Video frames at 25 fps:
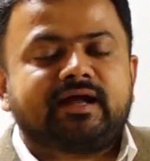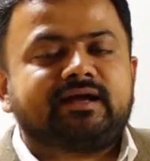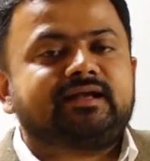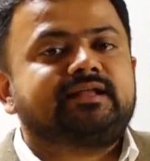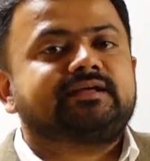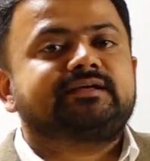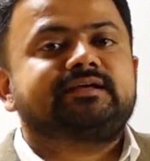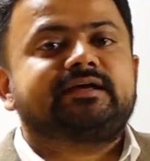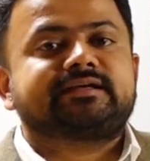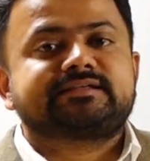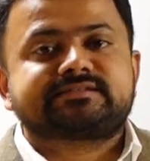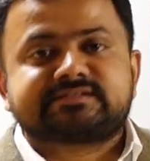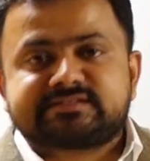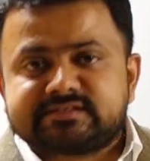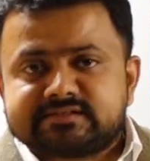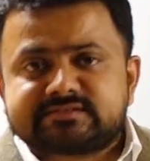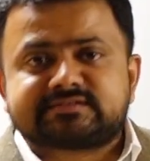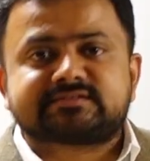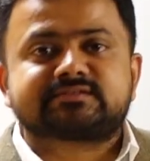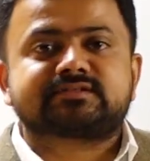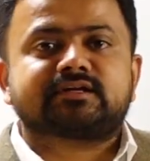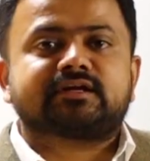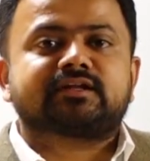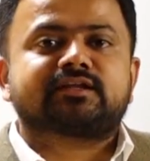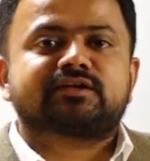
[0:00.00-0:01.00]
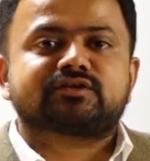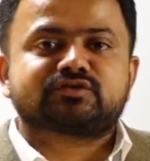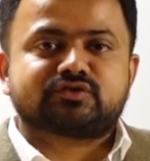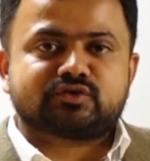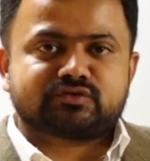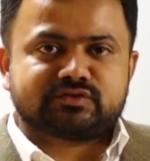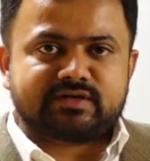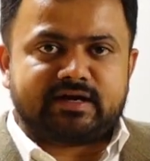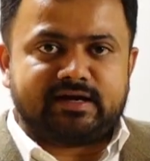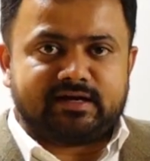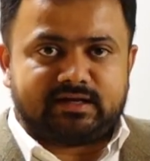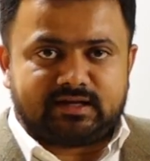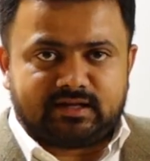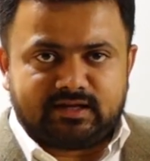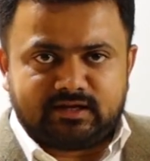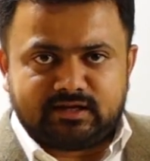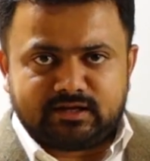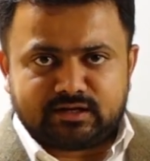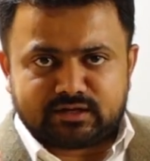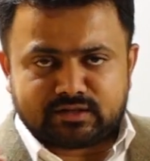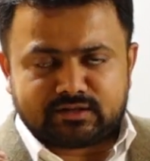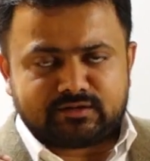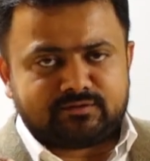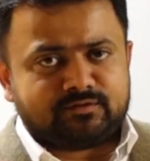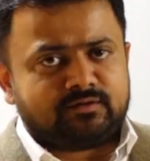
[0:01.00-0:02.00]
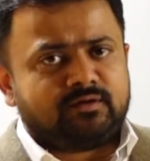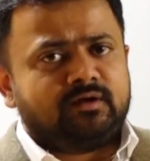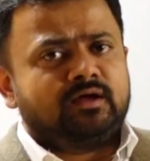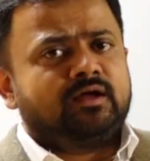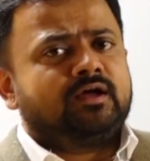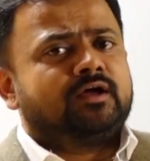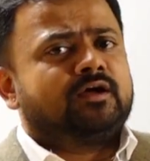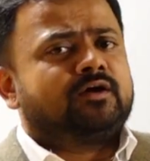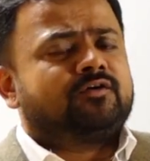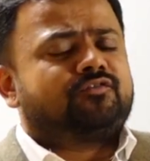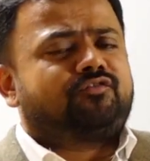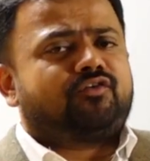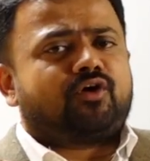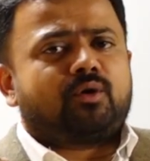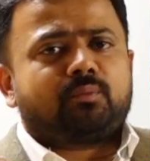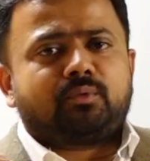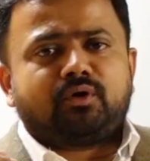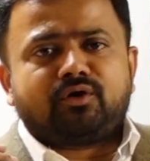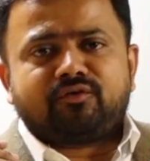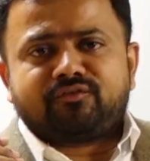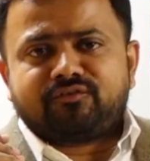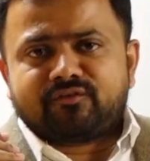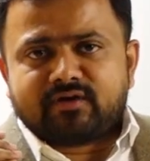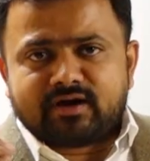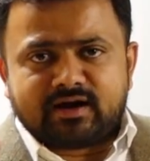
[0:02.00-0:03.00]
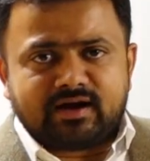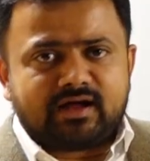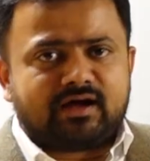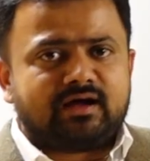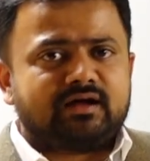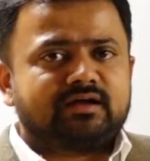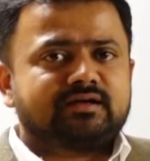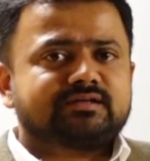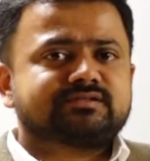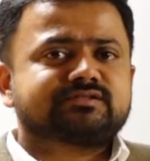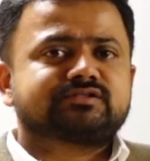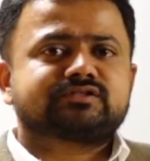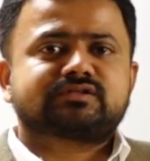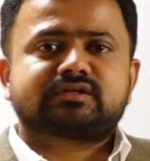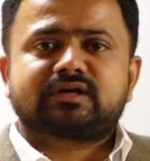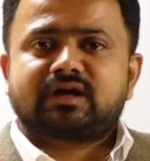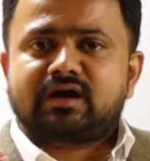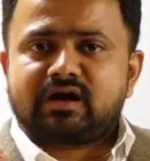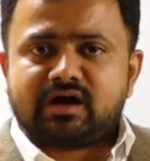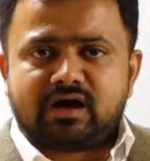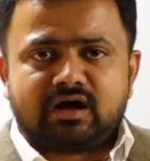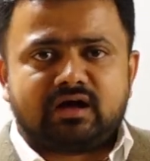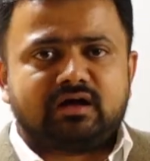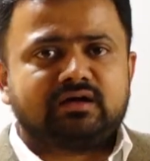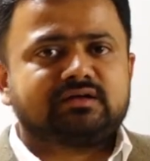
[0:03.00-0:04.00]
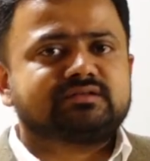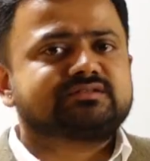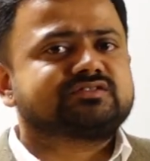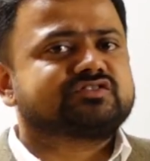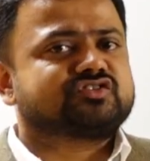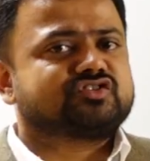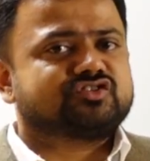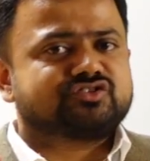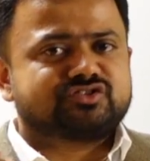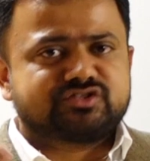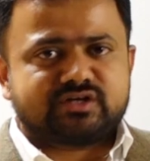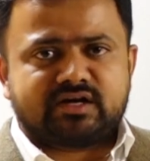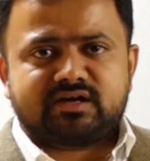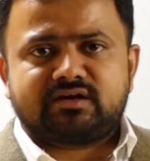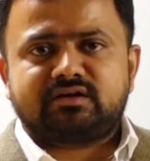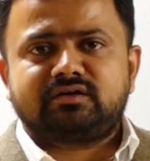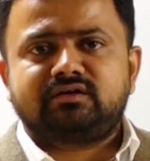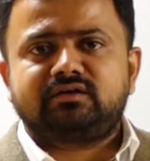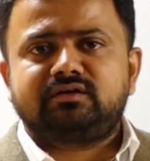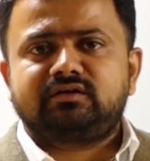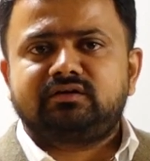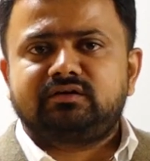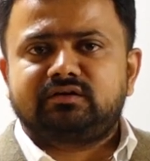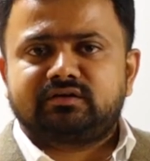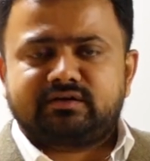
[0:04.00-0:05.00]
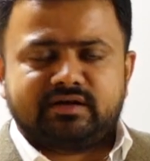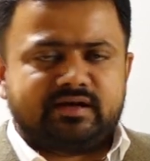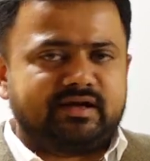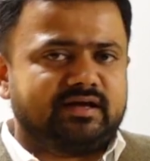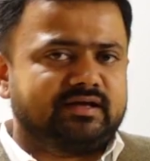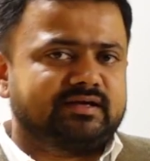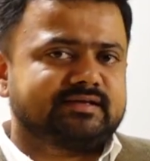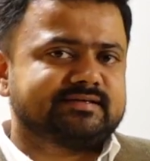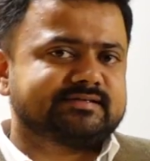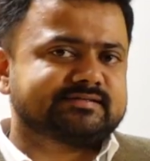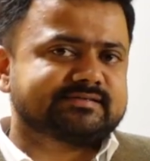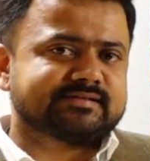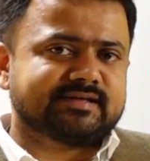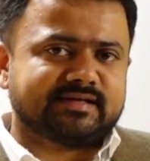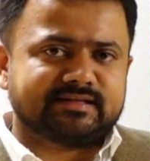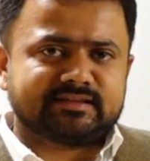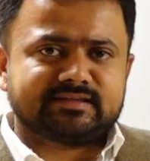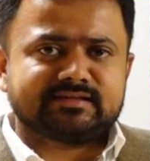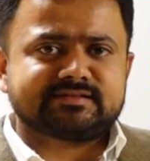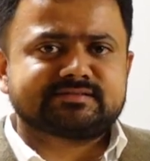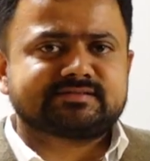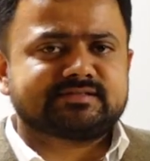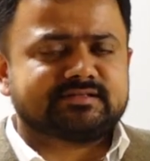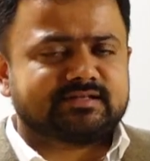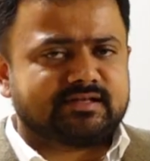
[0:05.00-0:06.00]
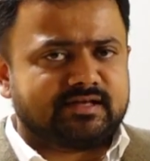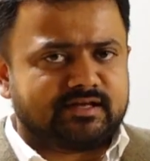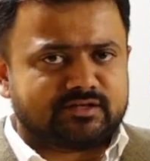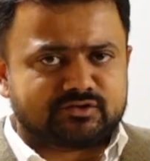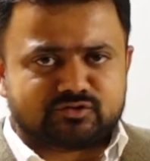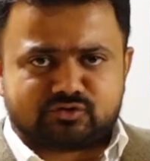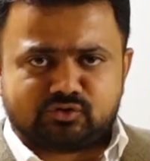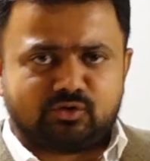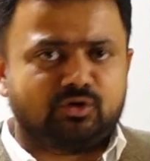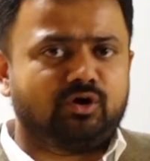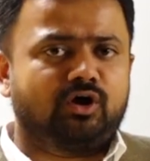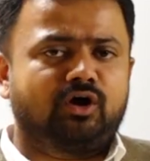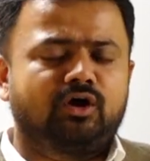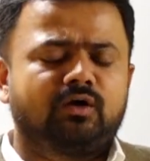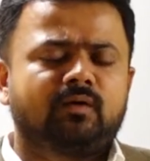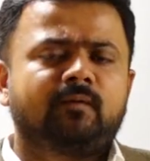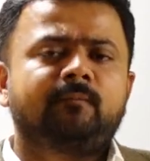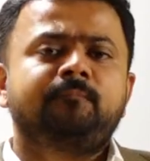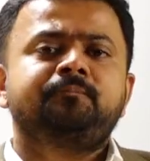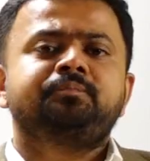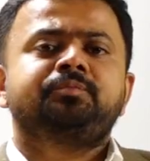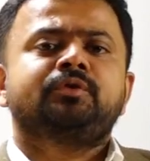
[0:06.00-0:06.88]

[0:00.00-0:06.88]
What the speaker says: that exists in the society in the form of class, caste, gender, race, ethnicity, and so on.